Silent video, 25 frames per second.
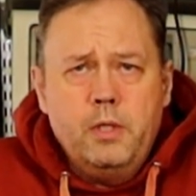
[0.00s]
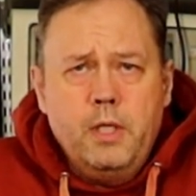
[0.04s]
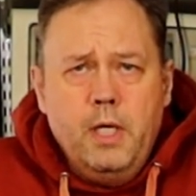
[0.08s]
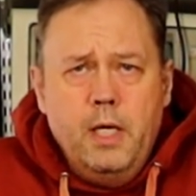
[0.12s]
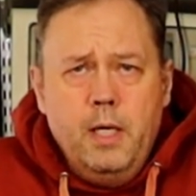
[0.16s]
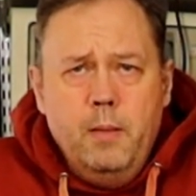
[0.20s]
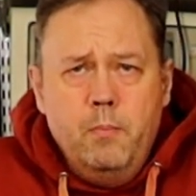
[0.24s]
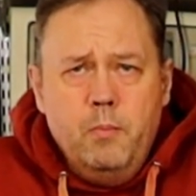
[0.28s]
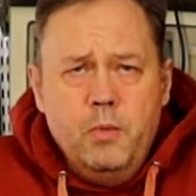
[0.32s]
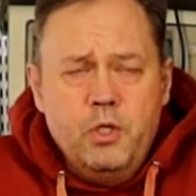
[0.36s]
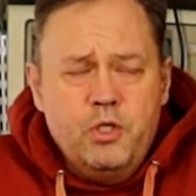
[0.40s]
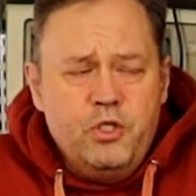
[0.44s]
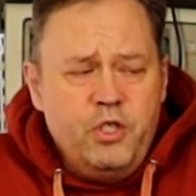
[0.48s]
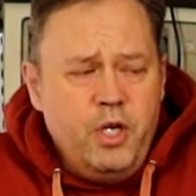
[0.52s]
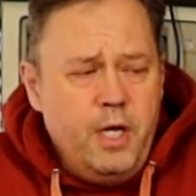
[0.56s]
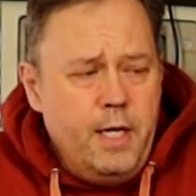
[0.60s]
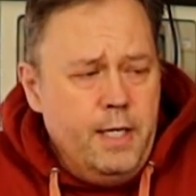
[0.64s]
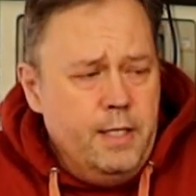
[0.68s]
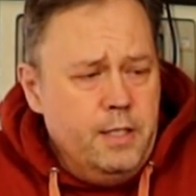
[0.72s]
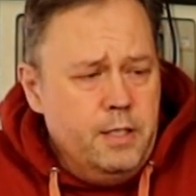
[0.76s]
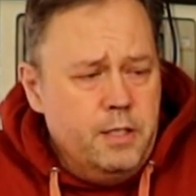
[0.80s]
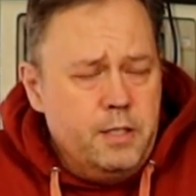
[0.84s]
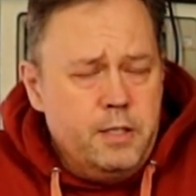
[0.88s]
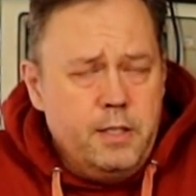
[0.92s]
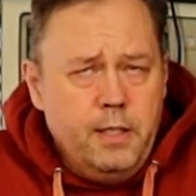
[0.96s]
the
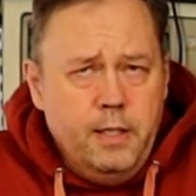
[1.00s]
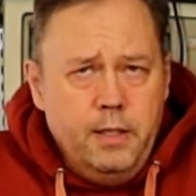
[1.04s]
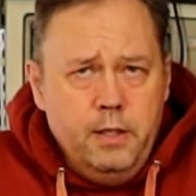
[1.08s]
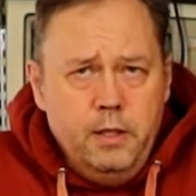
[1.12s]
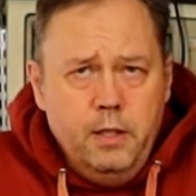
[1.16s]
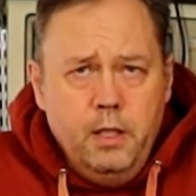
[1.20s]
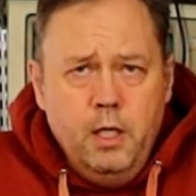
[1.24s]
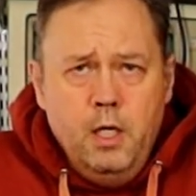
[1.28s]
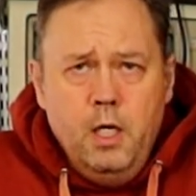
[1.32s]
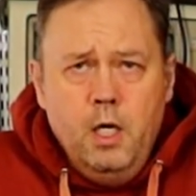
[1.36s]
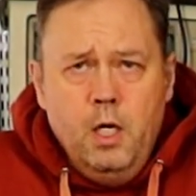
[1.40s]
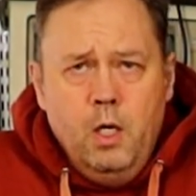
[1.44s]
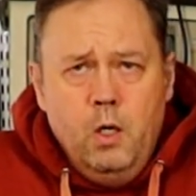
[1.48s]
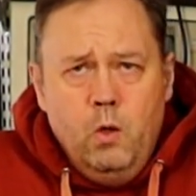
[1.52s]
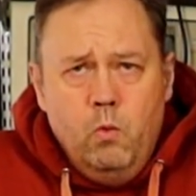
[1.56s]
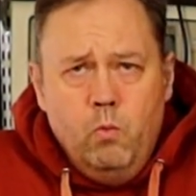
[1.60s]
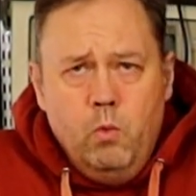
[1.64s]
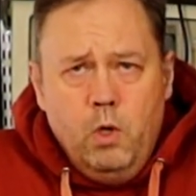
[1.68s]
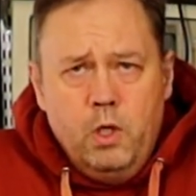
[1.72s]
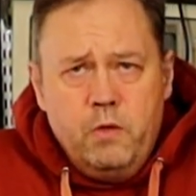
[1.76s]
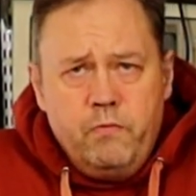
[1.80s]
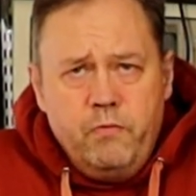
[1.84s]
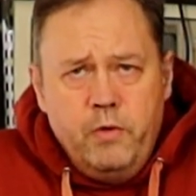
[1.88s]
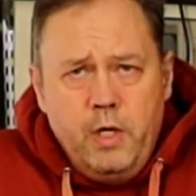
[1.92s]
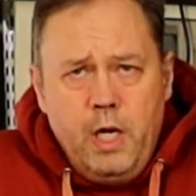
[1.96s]
machines and
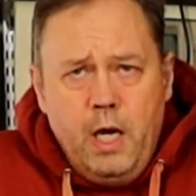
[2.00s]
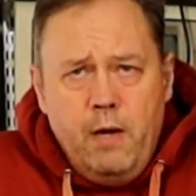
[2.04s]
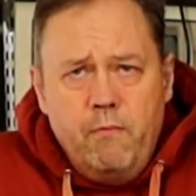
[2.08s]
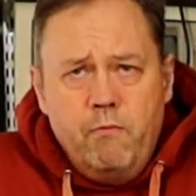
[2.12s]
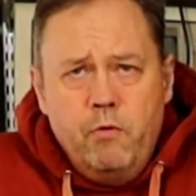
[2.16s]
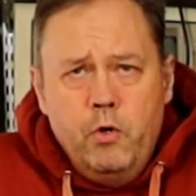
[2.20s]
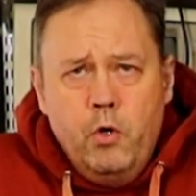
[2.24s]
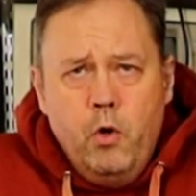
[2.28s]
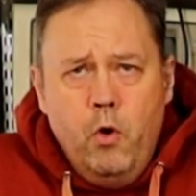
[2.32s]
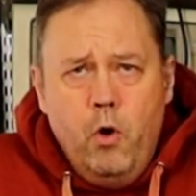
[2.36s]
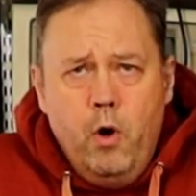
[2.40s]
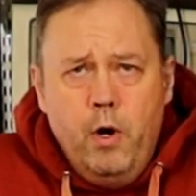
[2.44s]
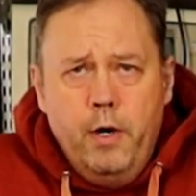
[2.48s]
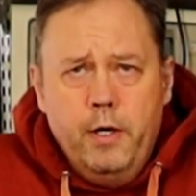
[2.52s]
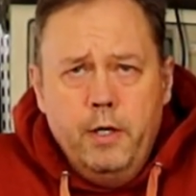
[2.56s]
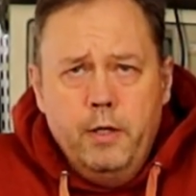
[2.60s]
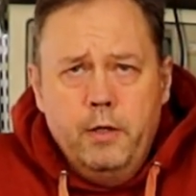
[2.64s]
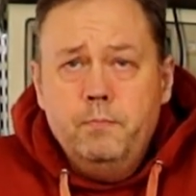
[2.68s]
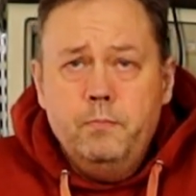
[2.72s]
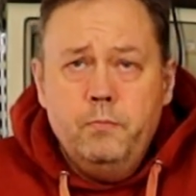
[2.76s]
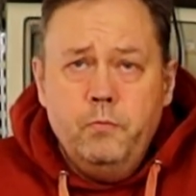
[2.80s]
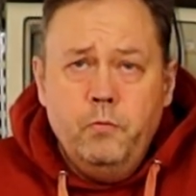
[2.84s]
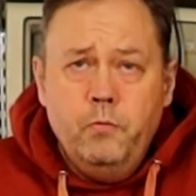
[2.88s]
what we have learned